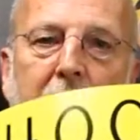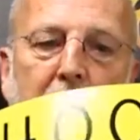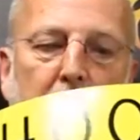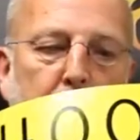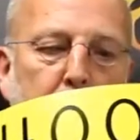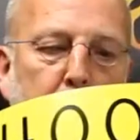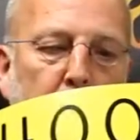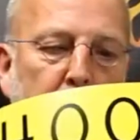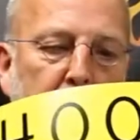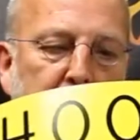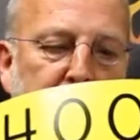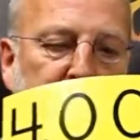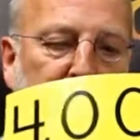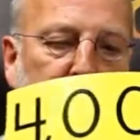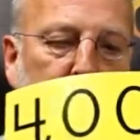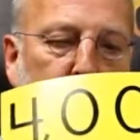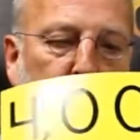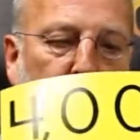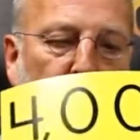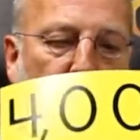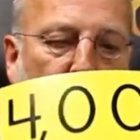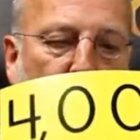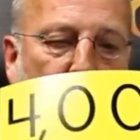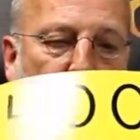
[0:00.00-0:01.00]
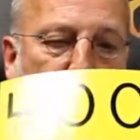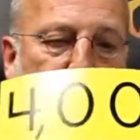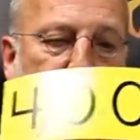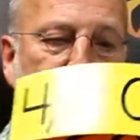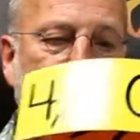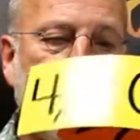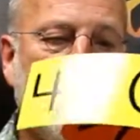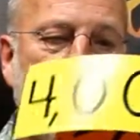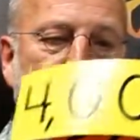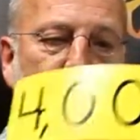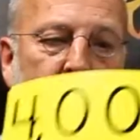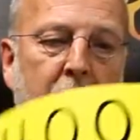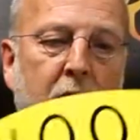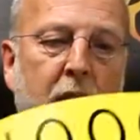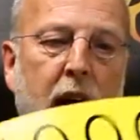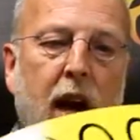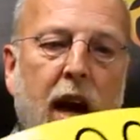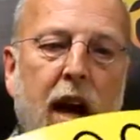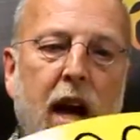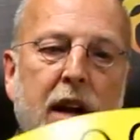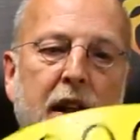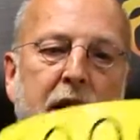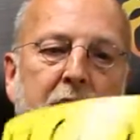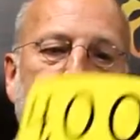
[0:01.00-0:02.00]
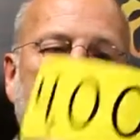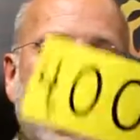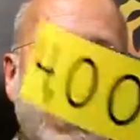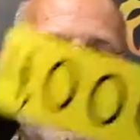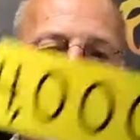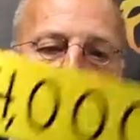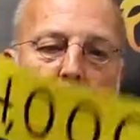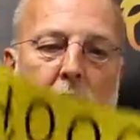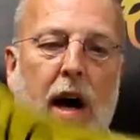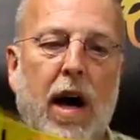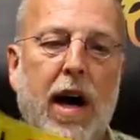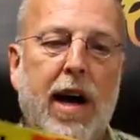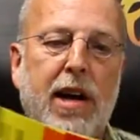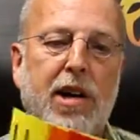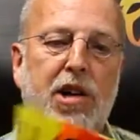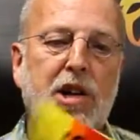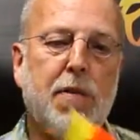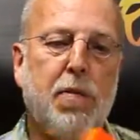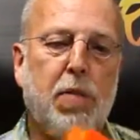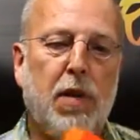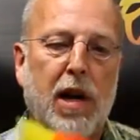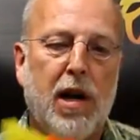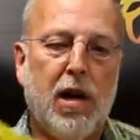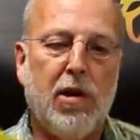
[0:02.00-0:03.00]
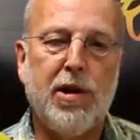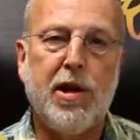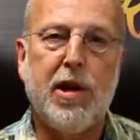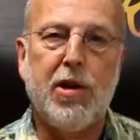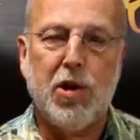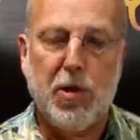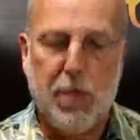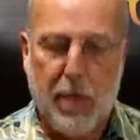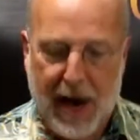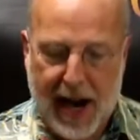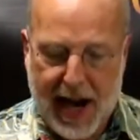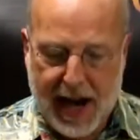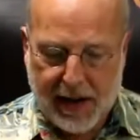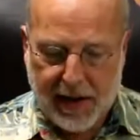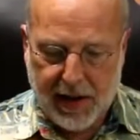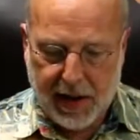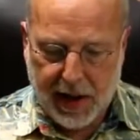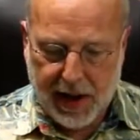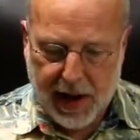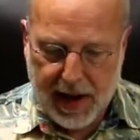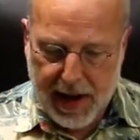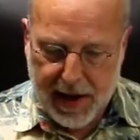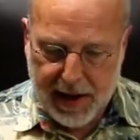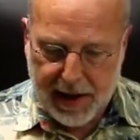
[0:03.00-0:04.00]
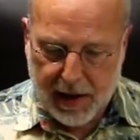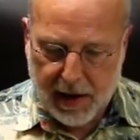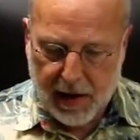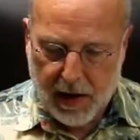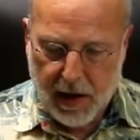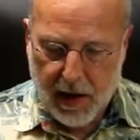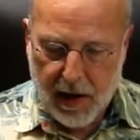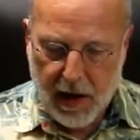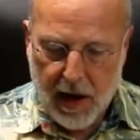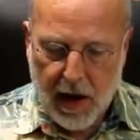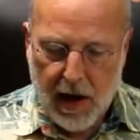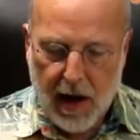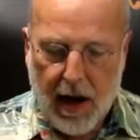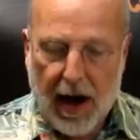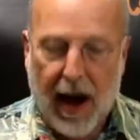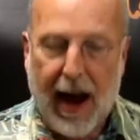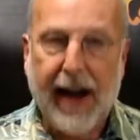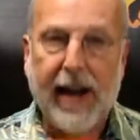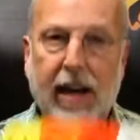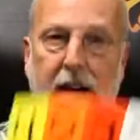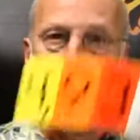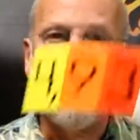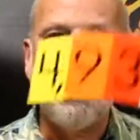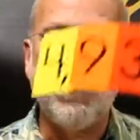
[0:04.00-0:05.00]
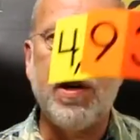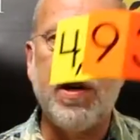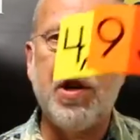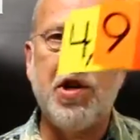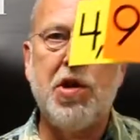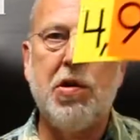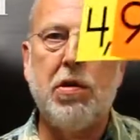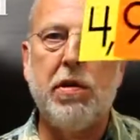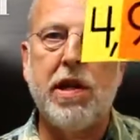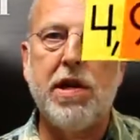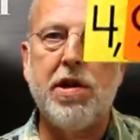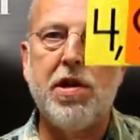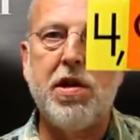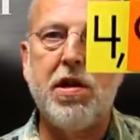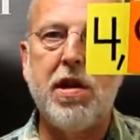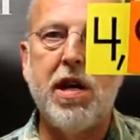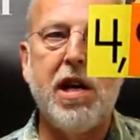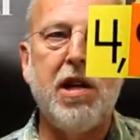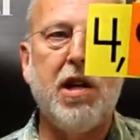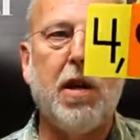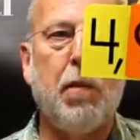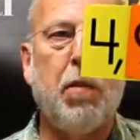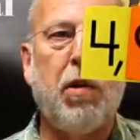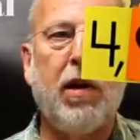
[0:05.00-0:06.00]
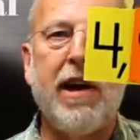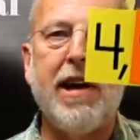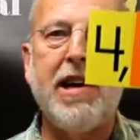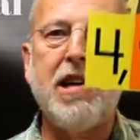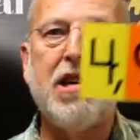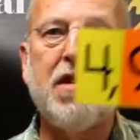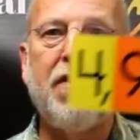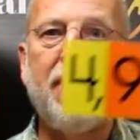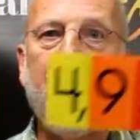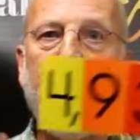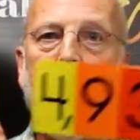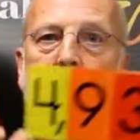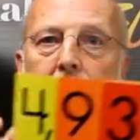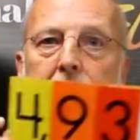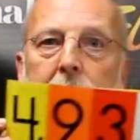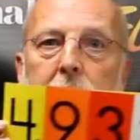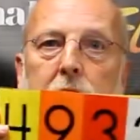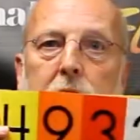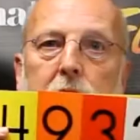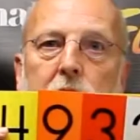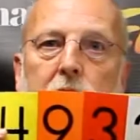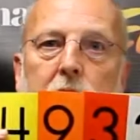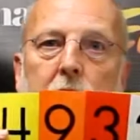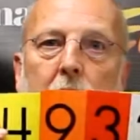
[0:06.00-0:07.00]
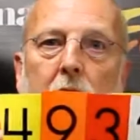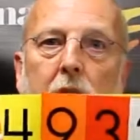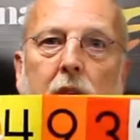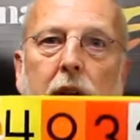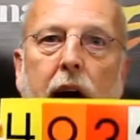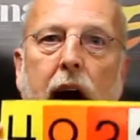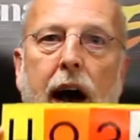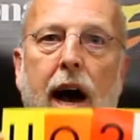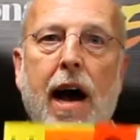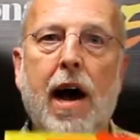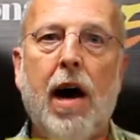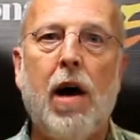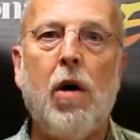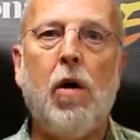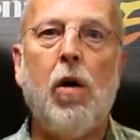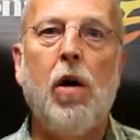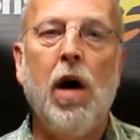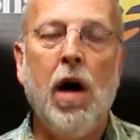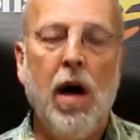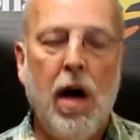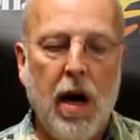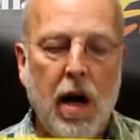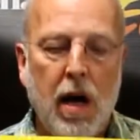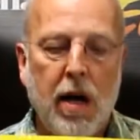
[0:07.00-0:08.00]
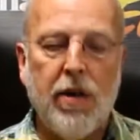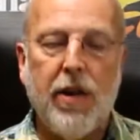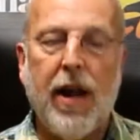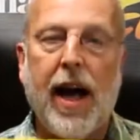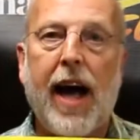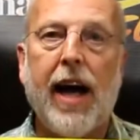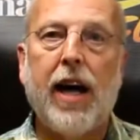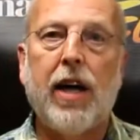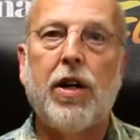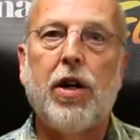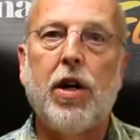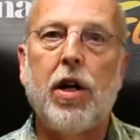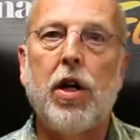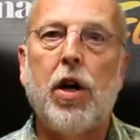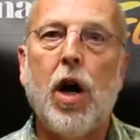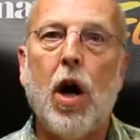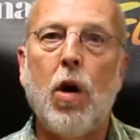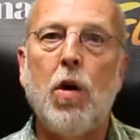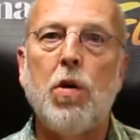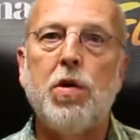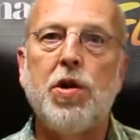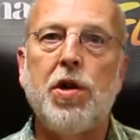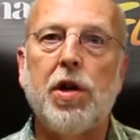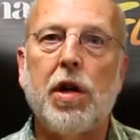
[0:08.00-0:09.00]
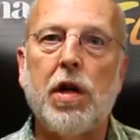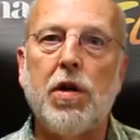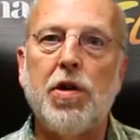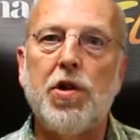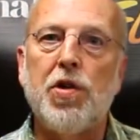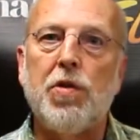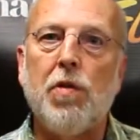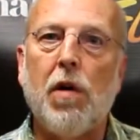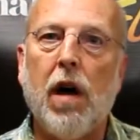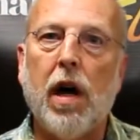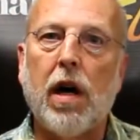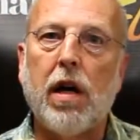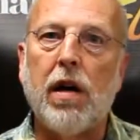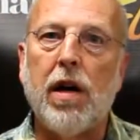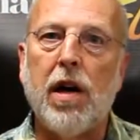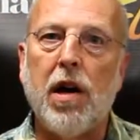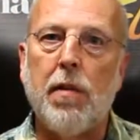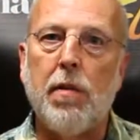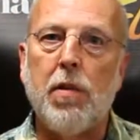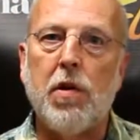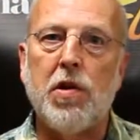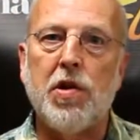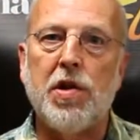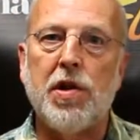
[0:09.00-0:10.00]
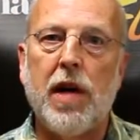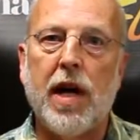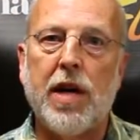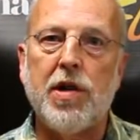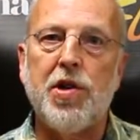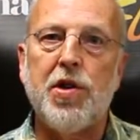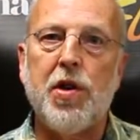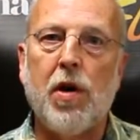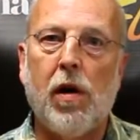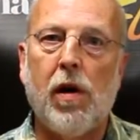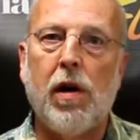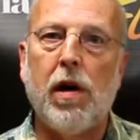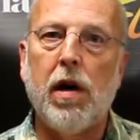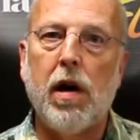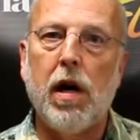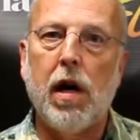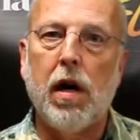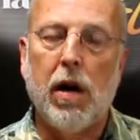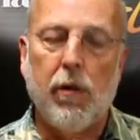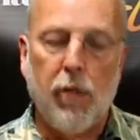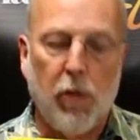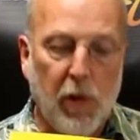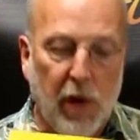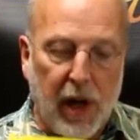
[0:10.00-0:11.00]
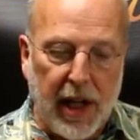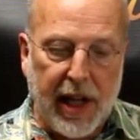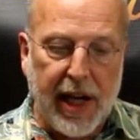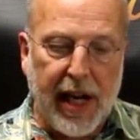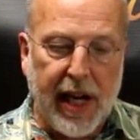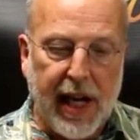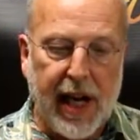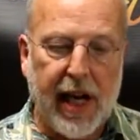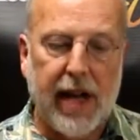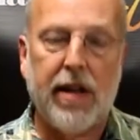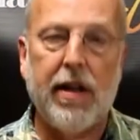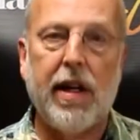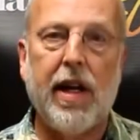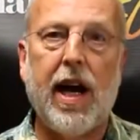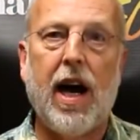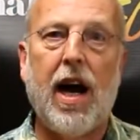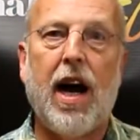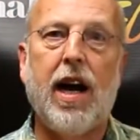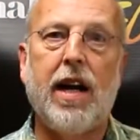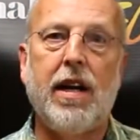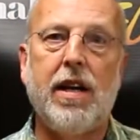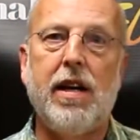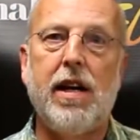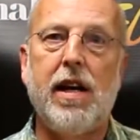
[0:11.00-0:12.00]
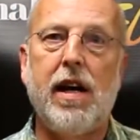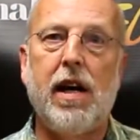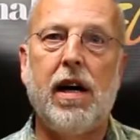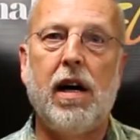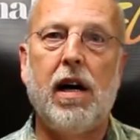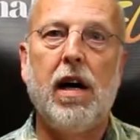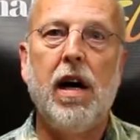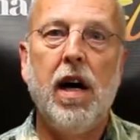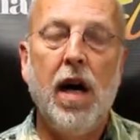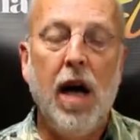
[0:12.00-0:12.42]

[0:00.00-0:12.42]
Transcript: number is comprised. And then when I explode those back together, I can visually see the place values and how that goes to construct numbers, and I start really getting the idea.